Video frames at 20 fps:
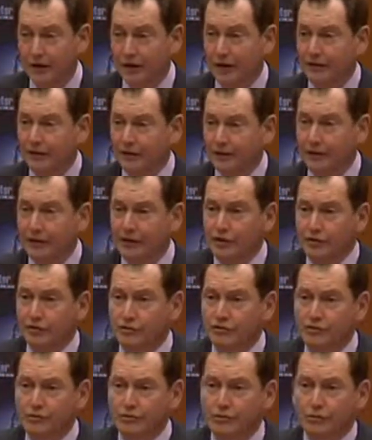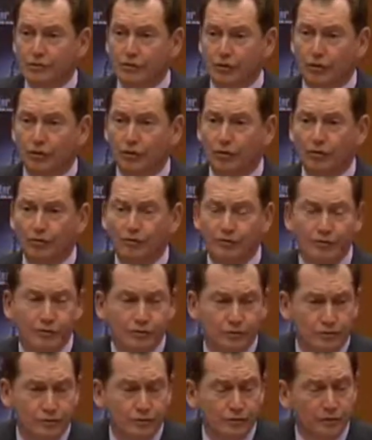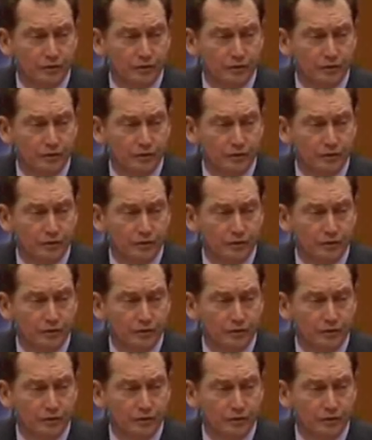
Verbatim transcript: and thank you to all of you